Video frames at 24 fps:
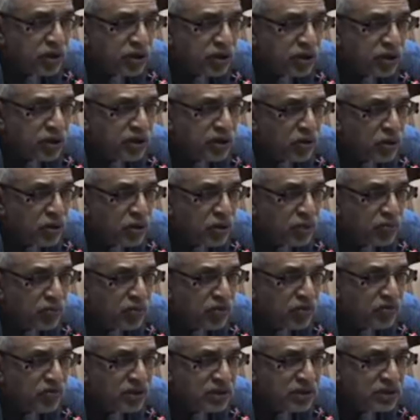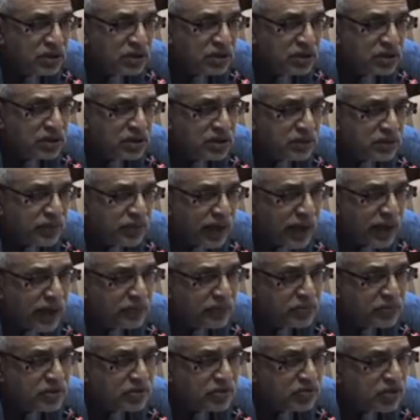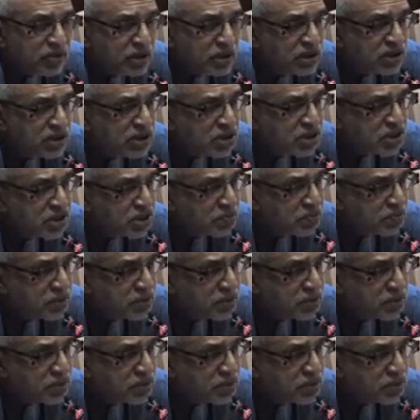in copper vessels is perhaps the world's cheapest